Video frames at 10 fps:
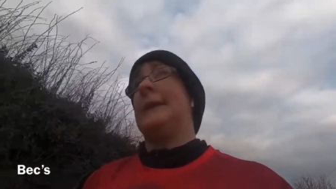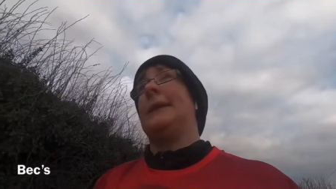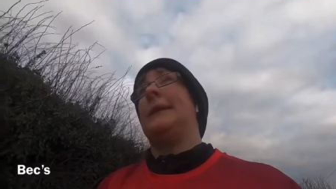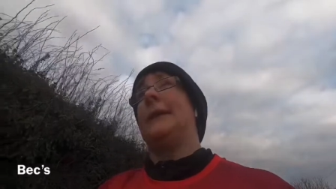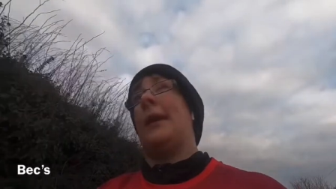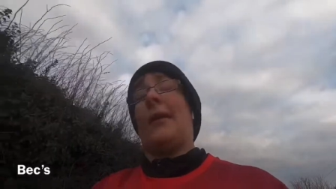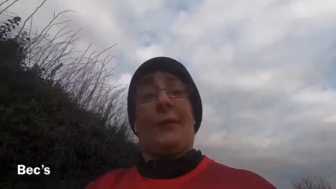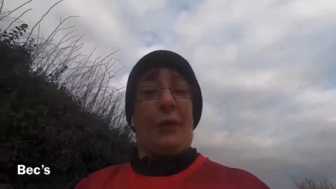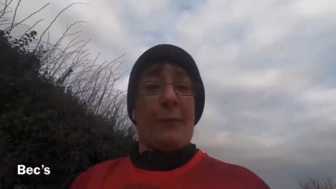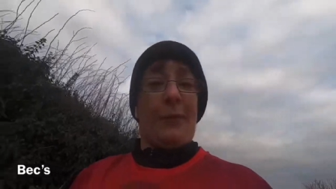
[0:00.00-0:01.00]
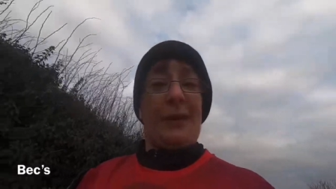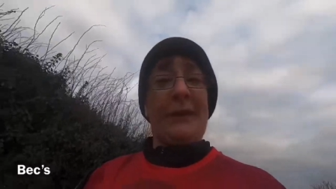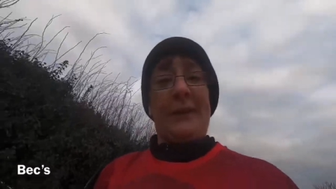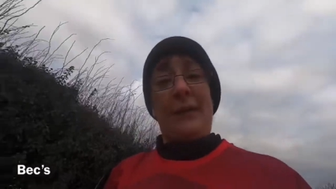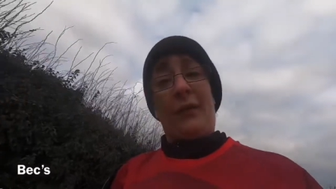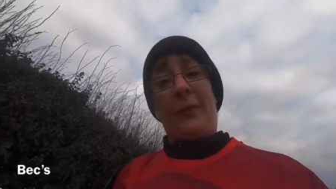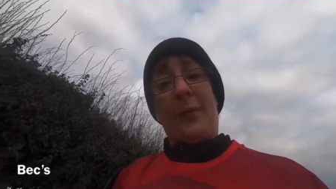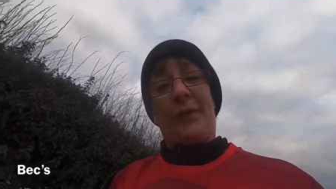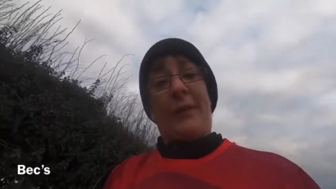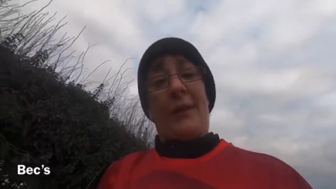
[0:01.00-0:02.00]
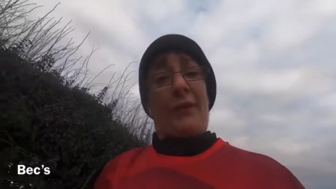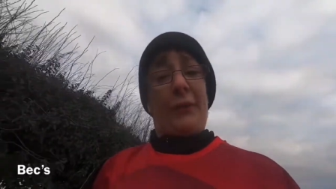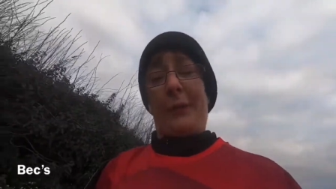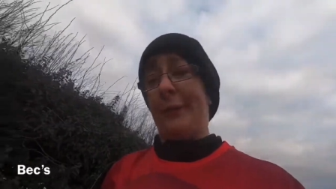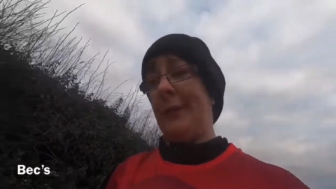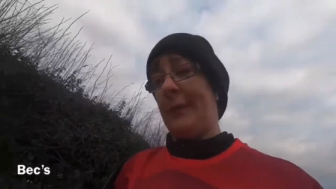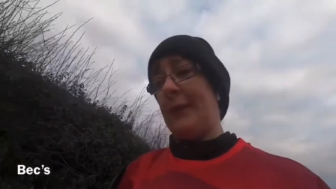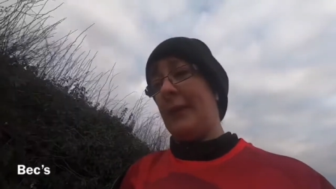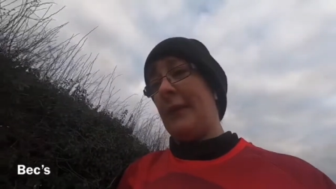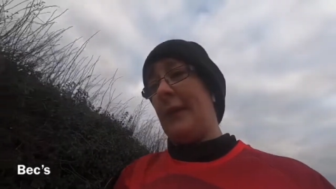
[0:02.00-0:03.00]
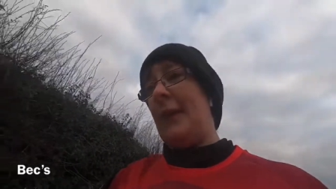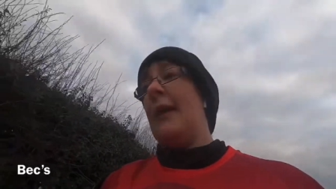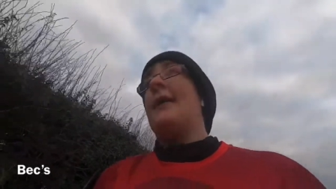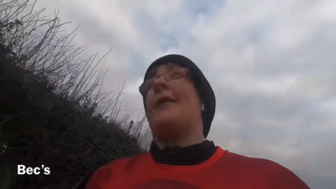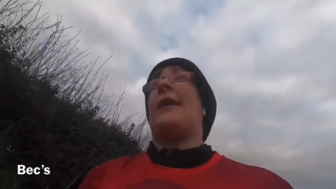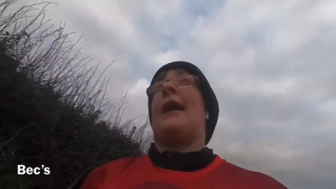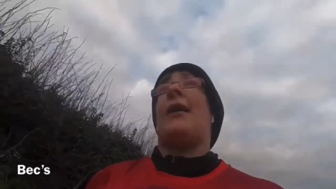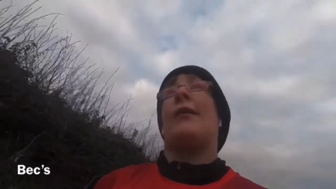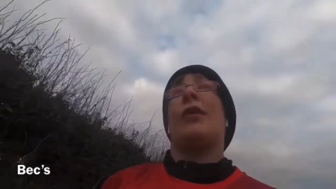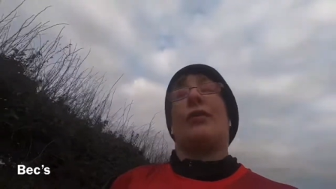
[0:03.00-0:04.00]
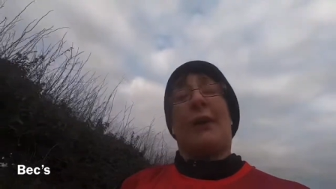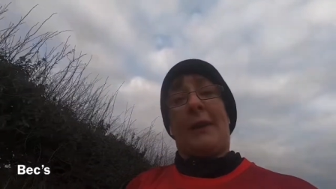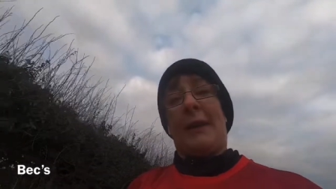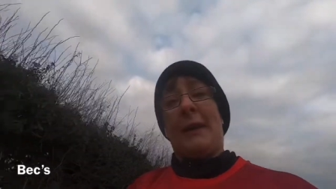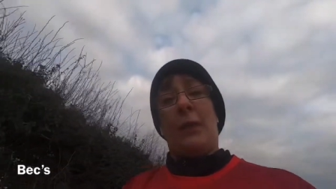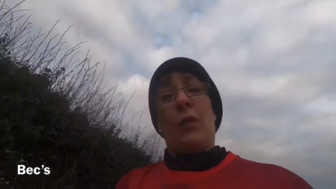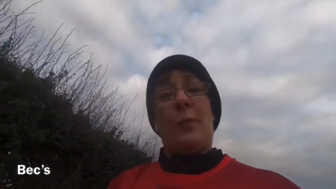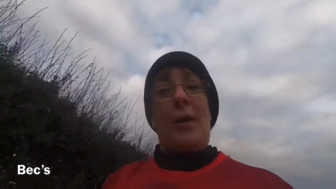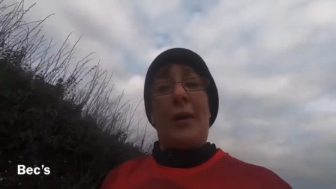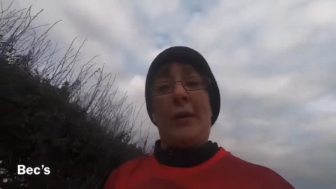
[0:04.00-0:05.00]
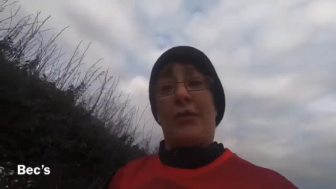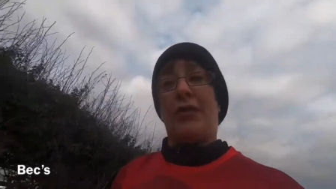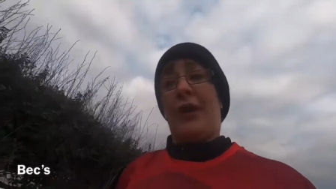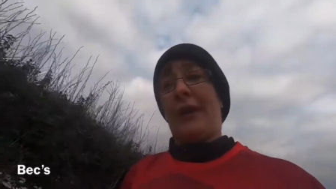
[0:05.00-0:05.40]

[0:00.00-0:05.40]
I've completely lost my train of thought. So yeah, I've got to try and get in all the mileage that I